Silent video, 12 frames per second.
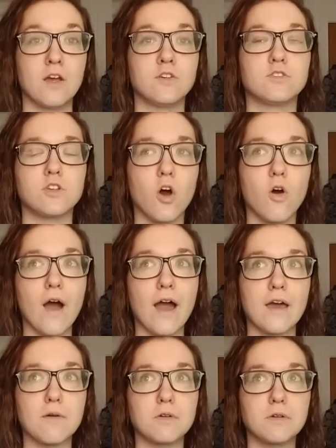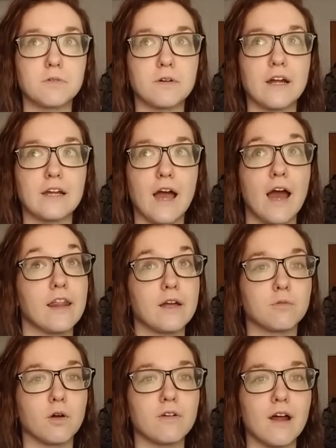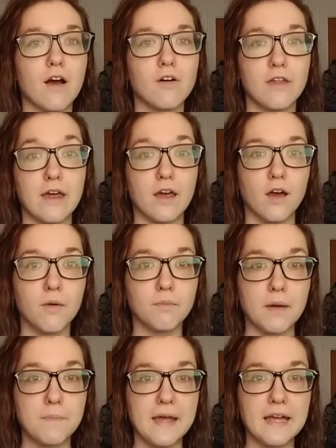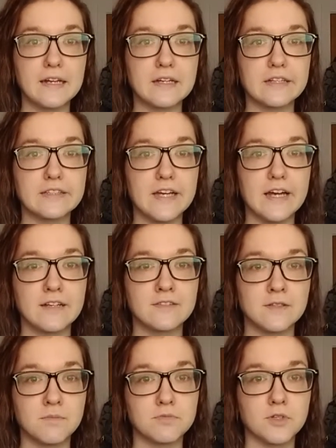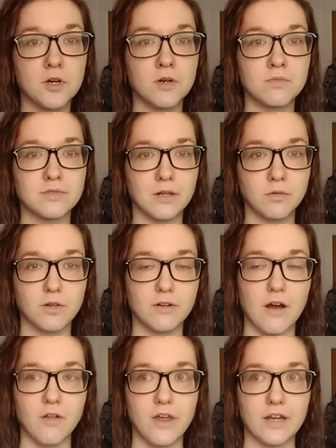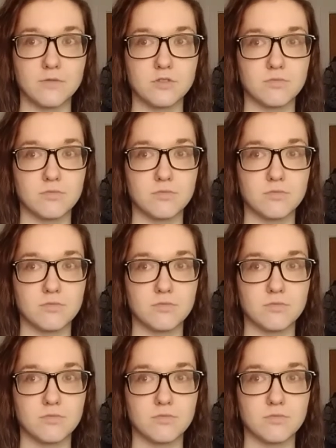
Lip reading: So I wrote out my panic attack symptoms. I wrote out